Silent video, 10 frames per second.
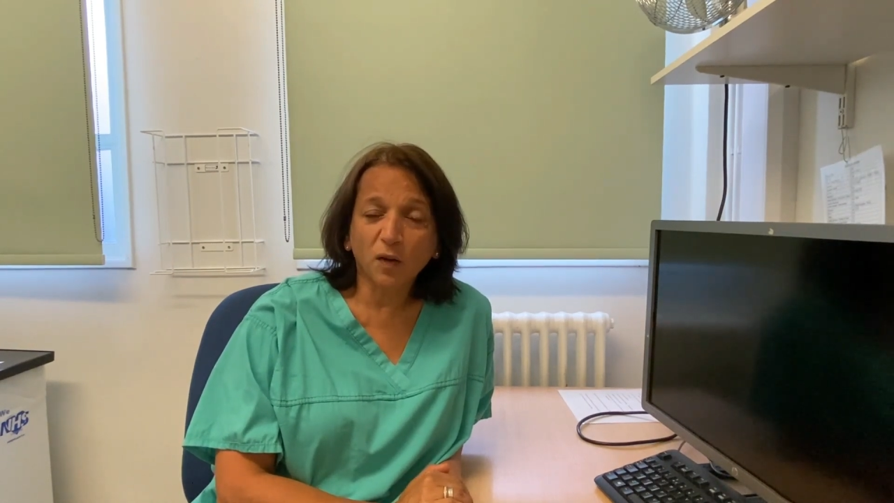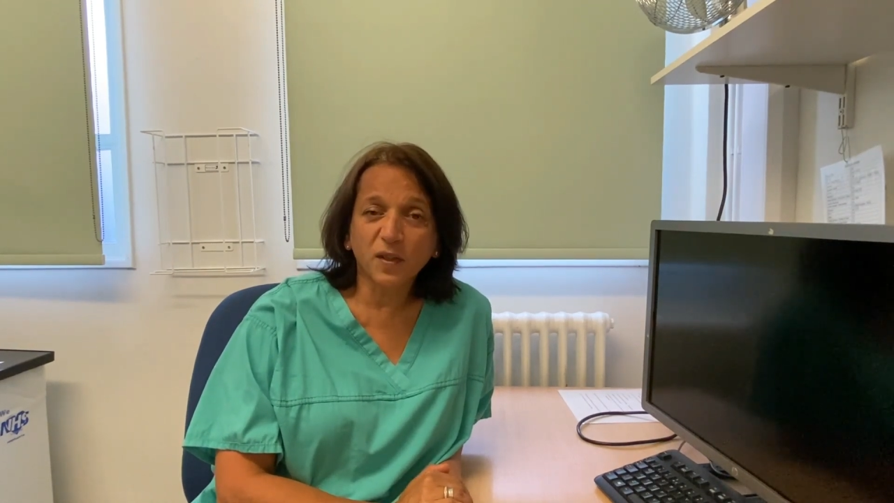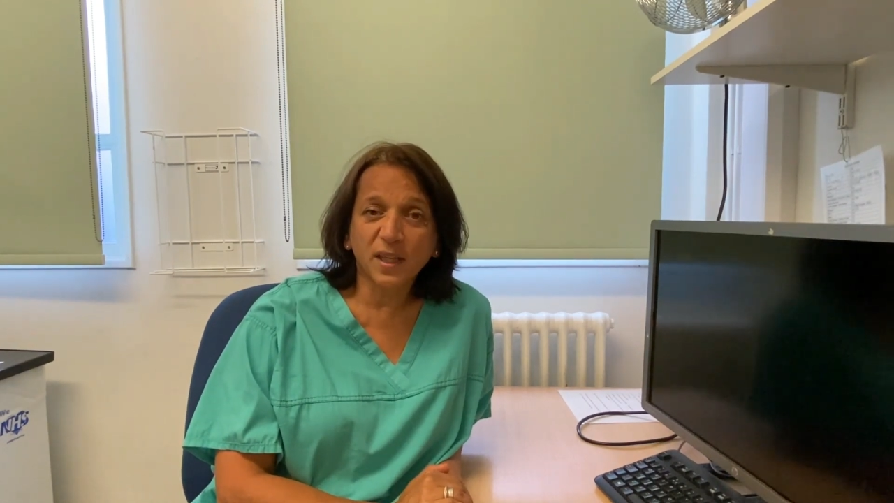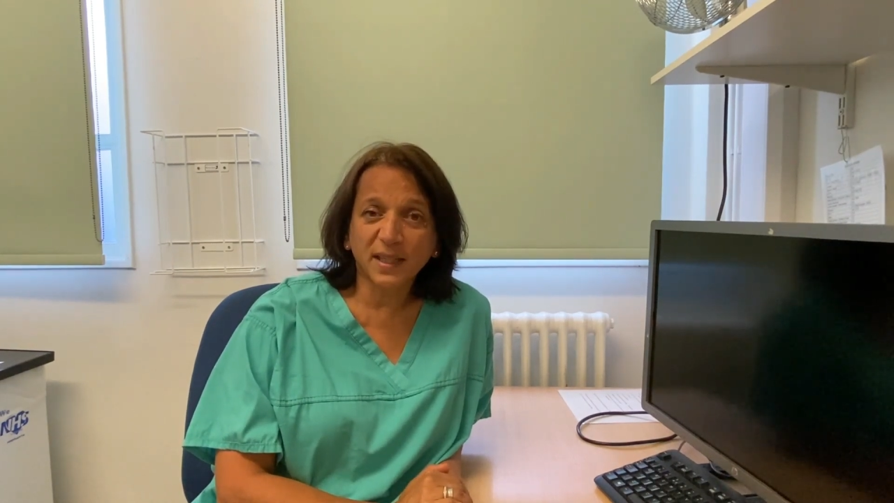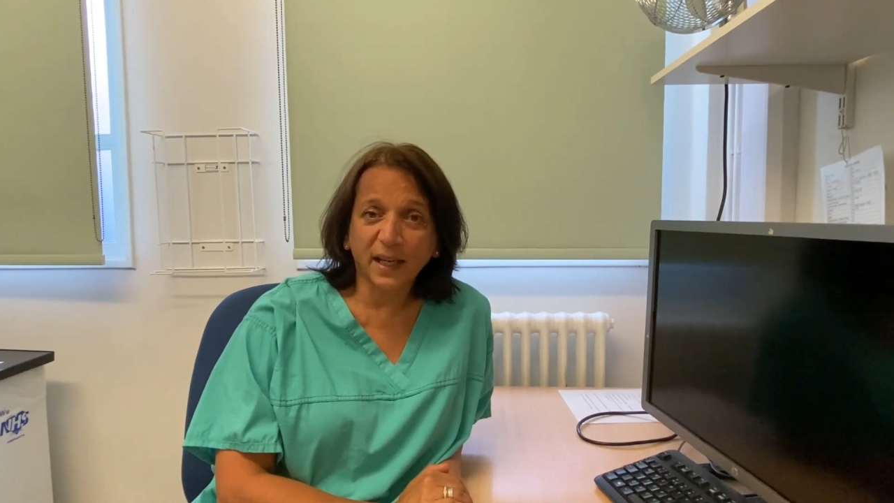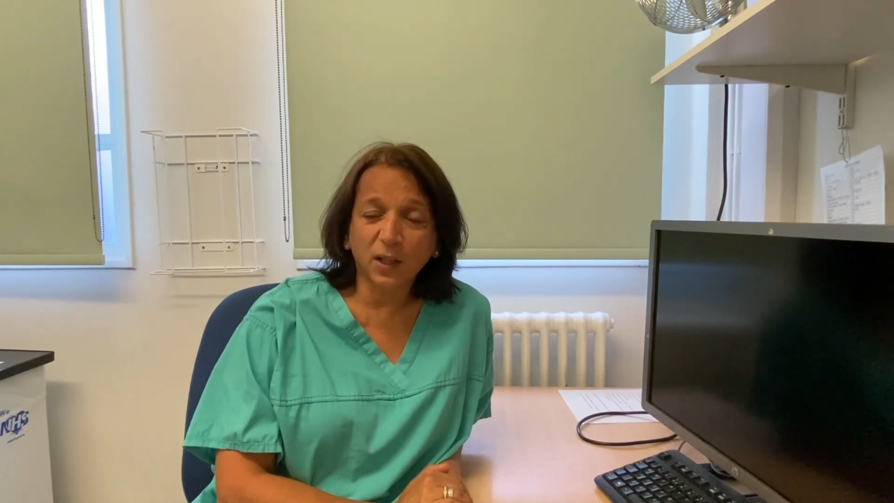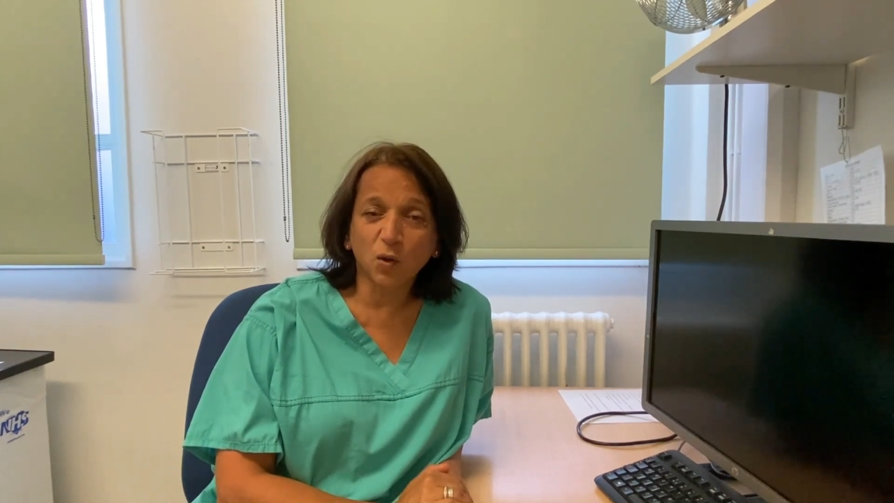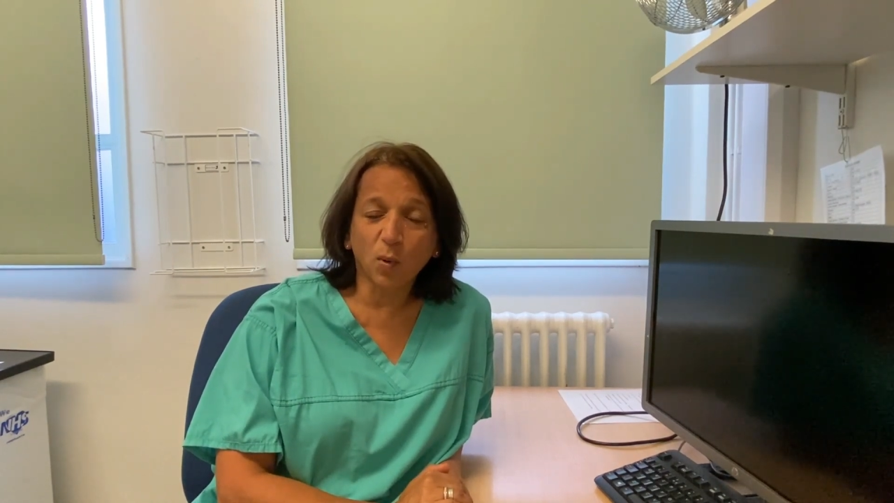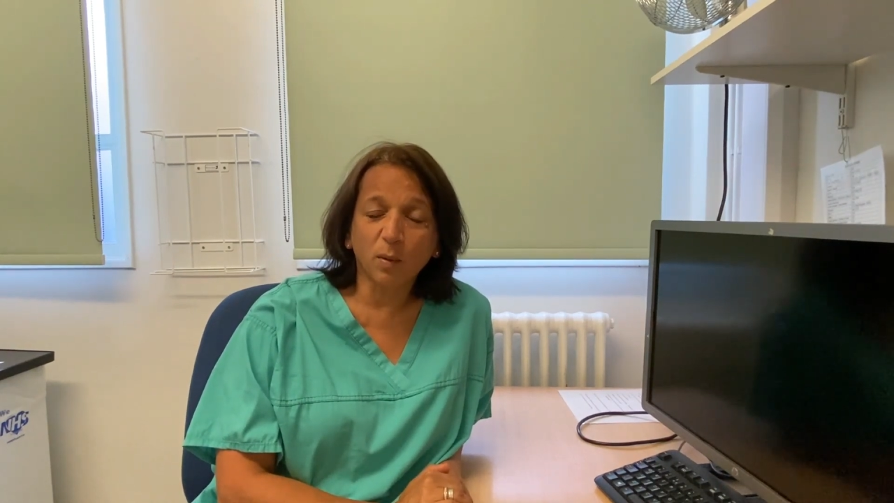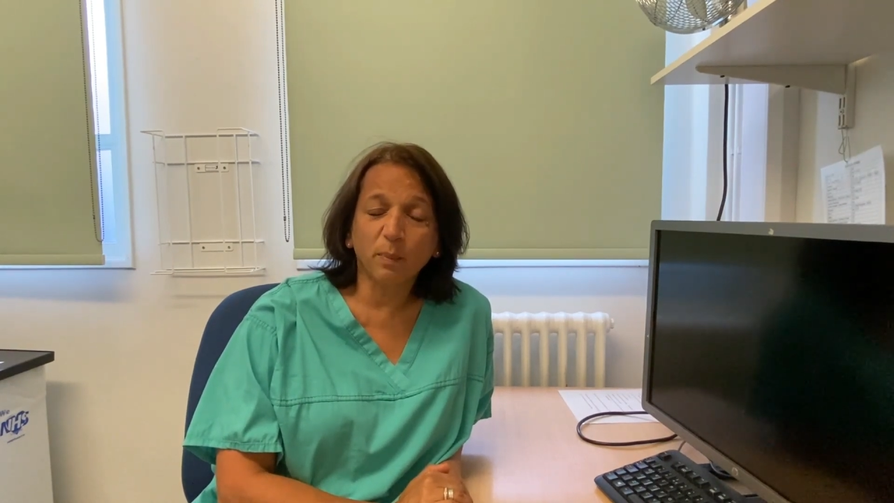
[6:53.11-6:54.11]
after the
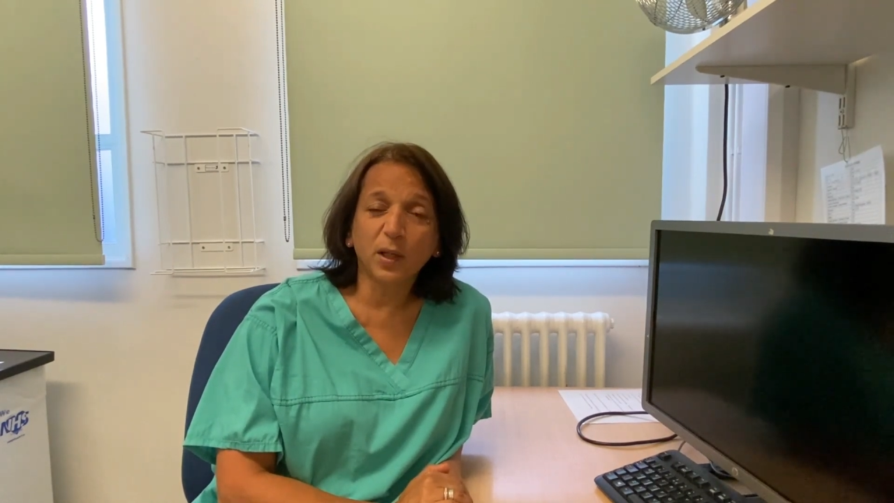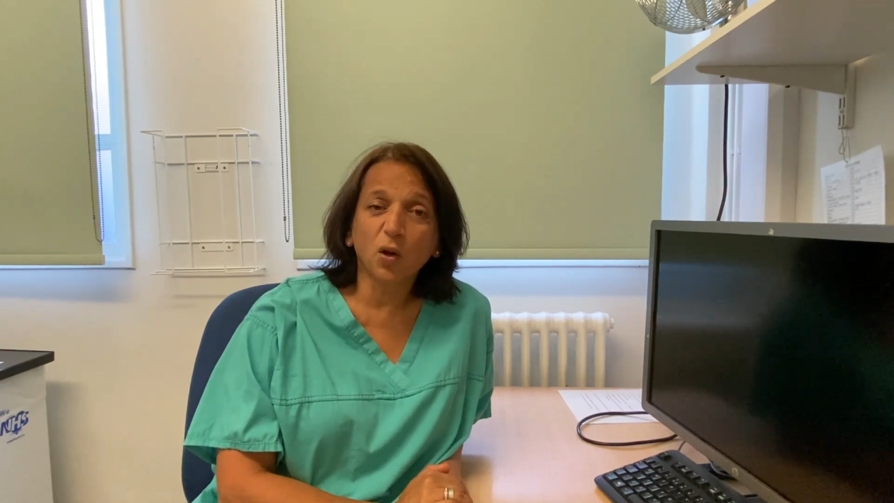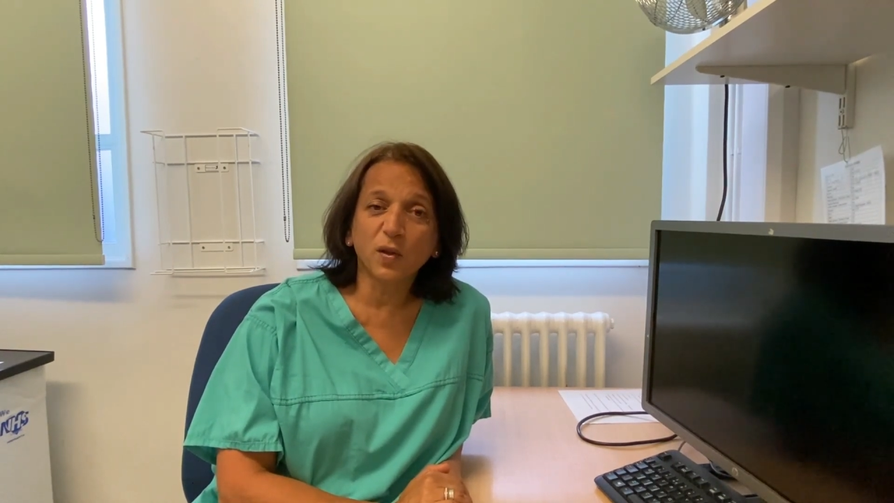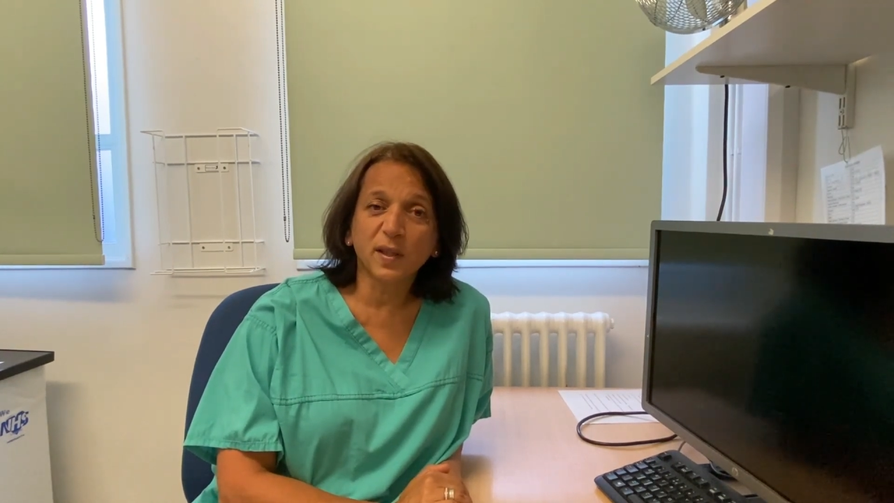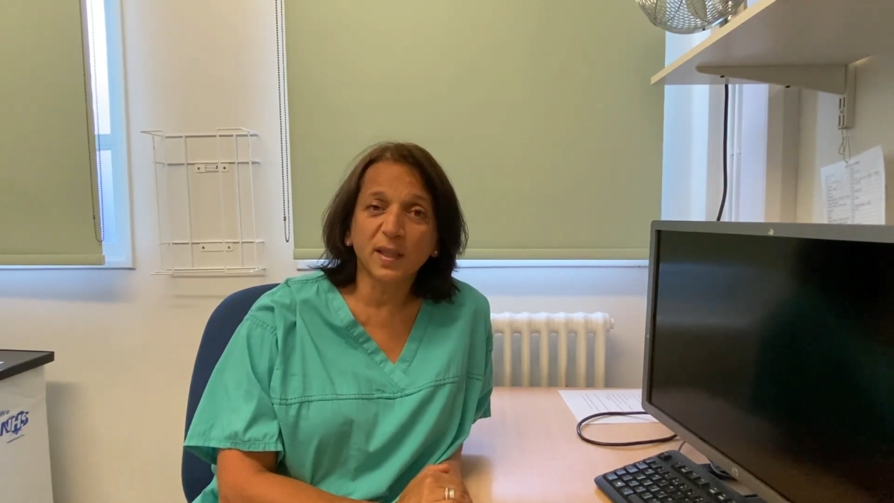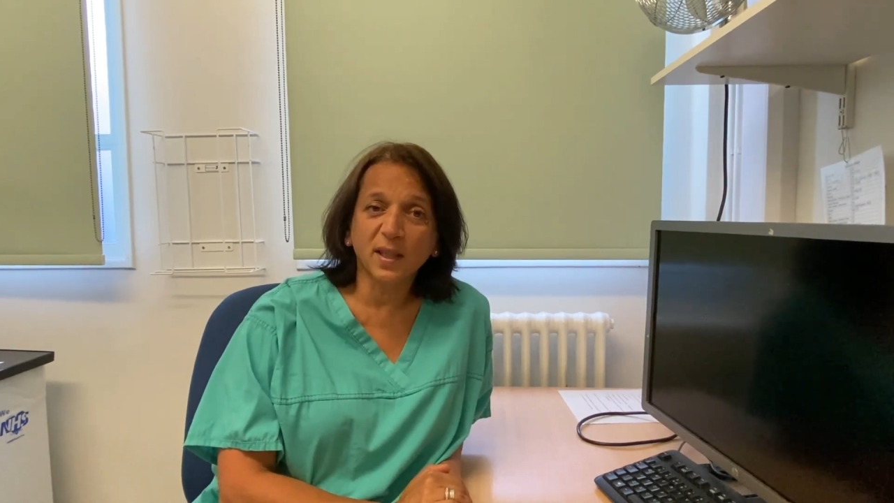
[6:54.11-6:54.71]
second one because the